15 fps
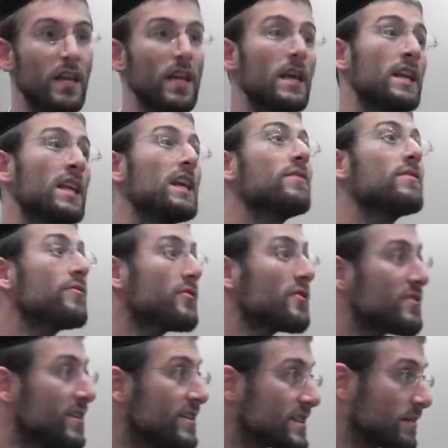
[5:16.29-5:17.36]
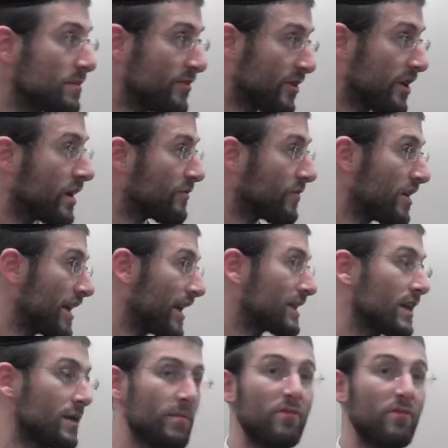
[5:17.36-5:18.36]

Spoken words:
And even if you did say before the nechtam,